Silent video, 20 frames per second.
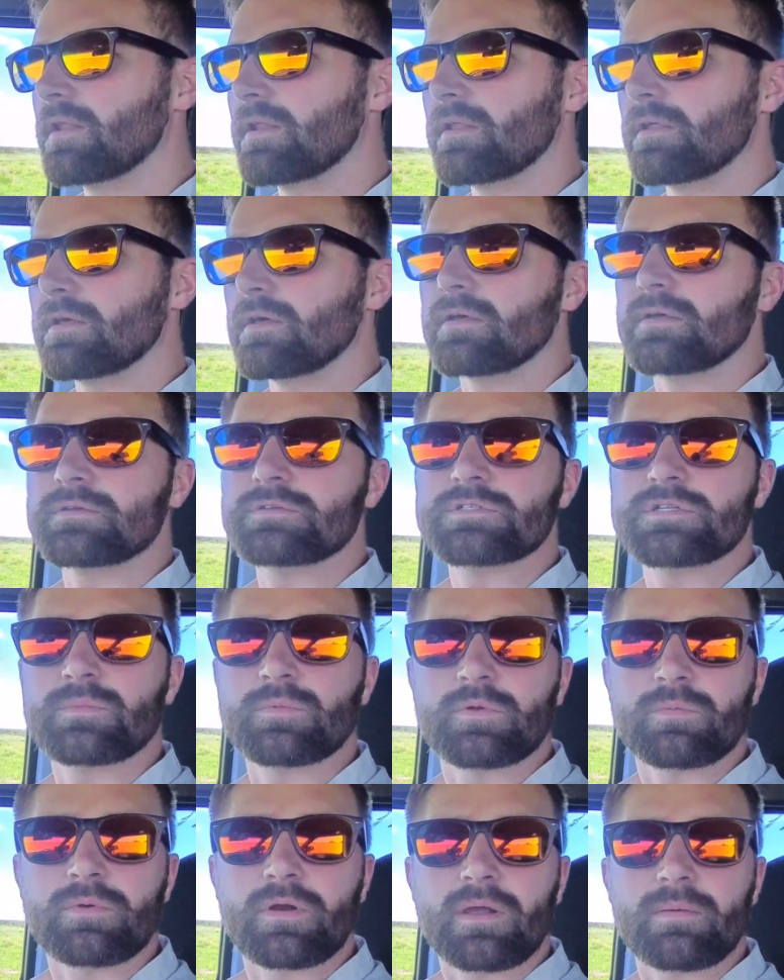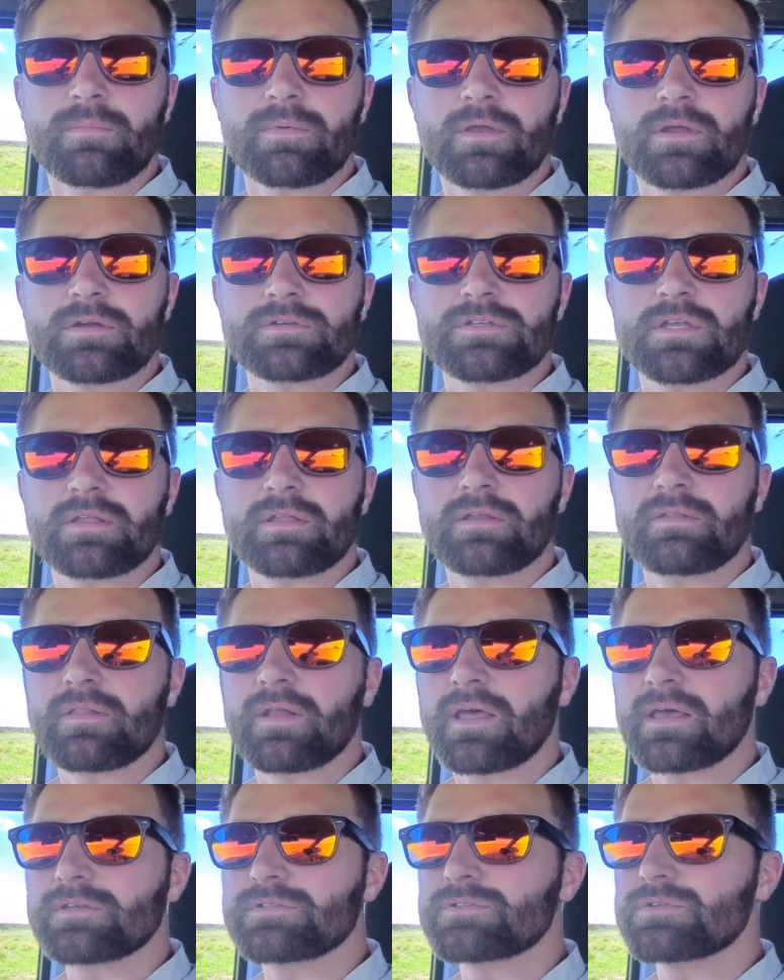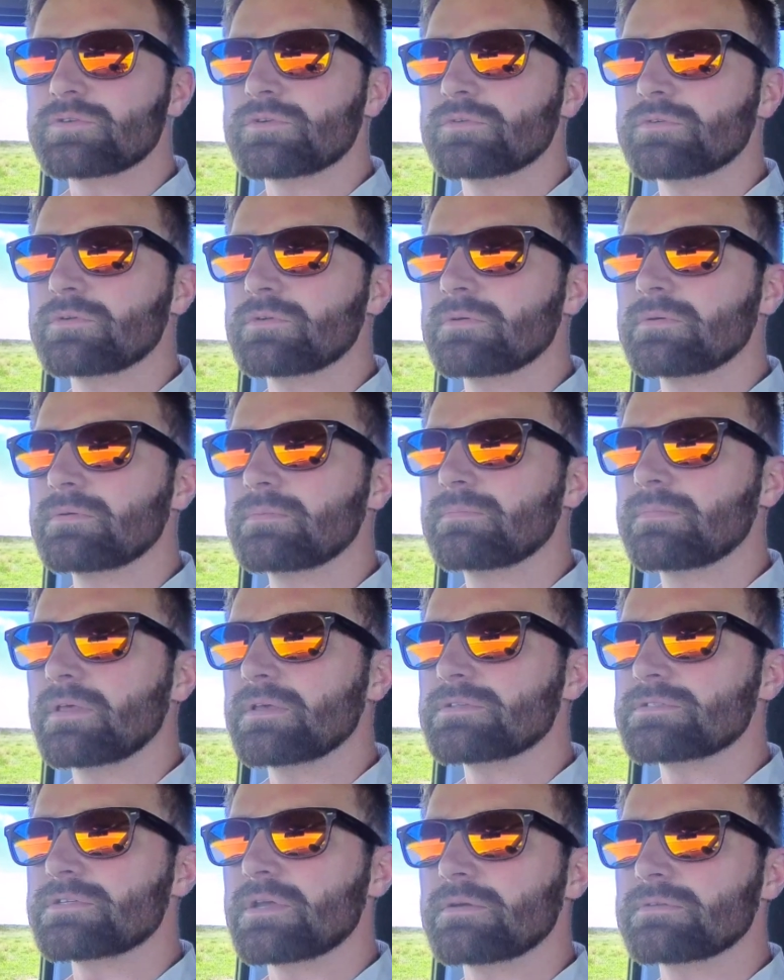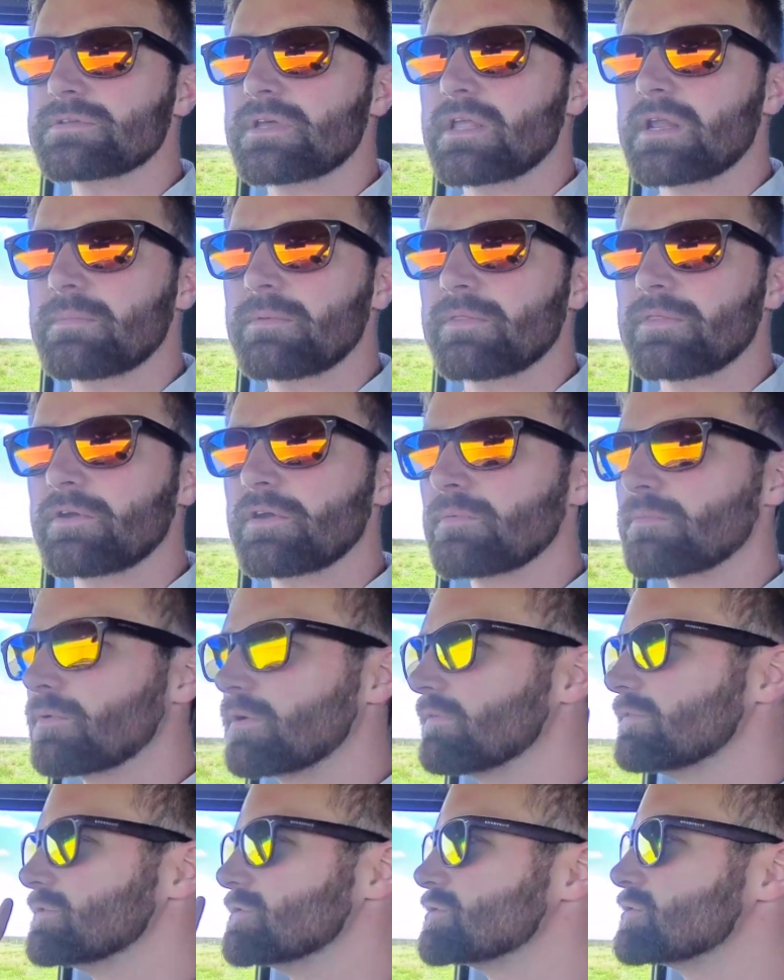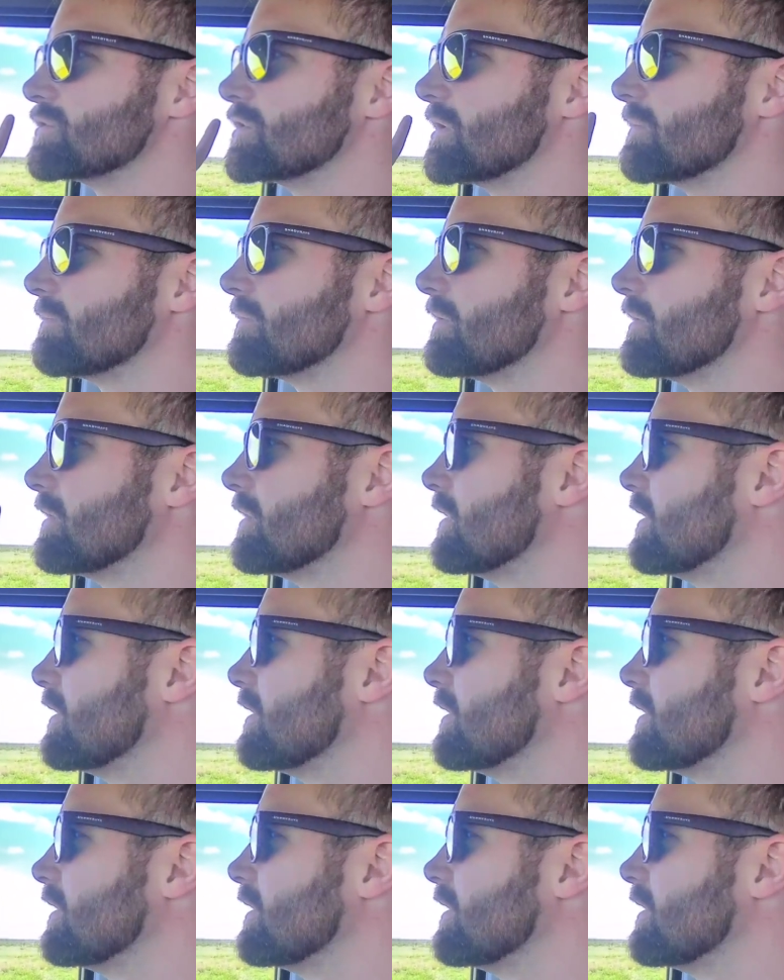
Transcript: into a similar problem here as I did to the last two places I was at up on the Caprivi Strip.